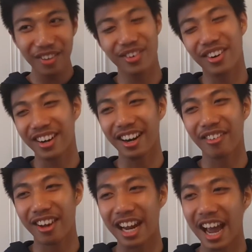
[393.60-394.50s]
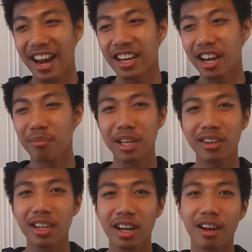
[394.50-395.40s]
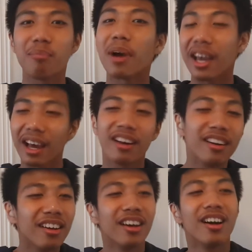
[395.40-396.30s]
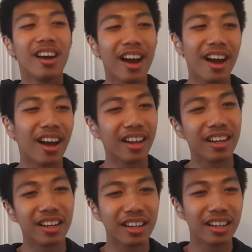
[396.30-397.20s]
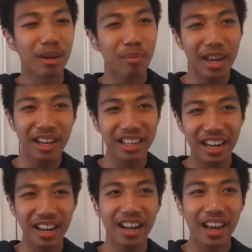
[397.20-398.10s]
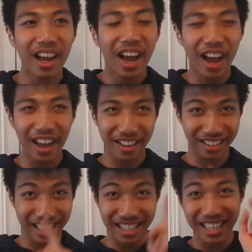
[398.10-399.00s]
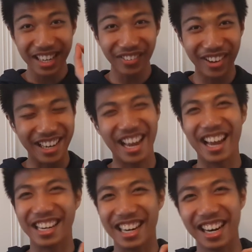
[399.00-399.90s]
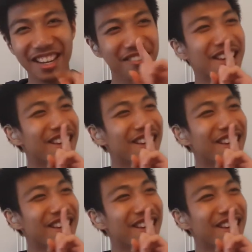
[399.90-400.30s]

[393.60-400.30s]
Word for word: flavor they were gonna add, and because it's a Kabayan, uh, the Kabayan said, in this funny accent.